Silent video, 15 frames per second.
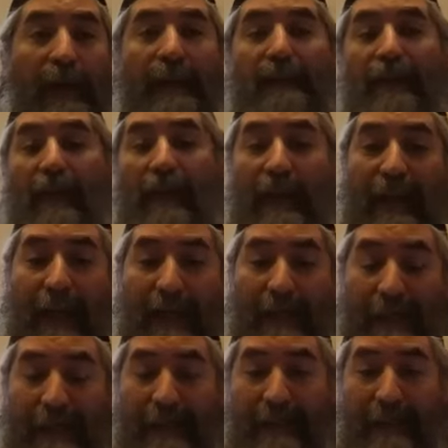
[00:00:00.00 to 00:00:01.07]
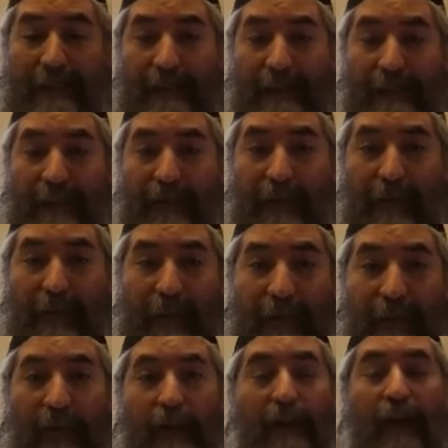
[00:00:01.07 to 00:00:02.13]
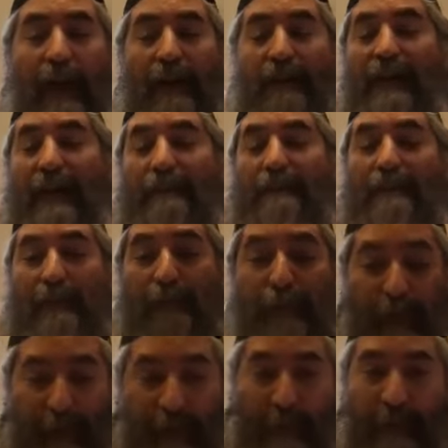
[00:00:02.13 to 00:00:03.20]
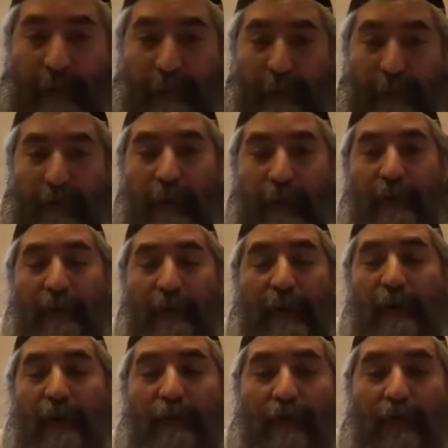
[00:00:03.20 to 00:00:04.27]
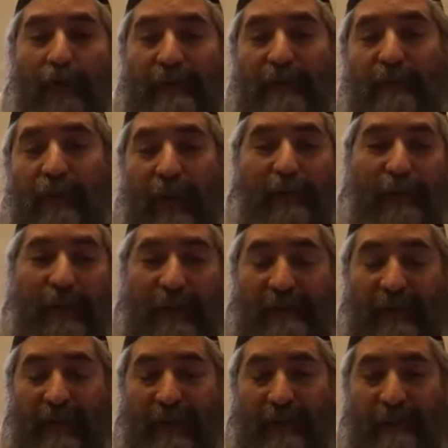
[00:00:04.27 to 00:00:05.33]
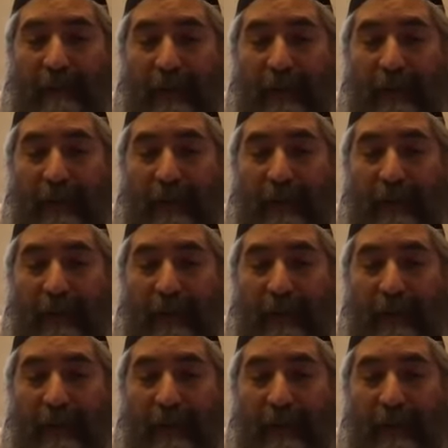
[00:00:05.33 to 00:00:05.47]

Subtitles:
In the Klali, okay, Hashem put rules and regulations in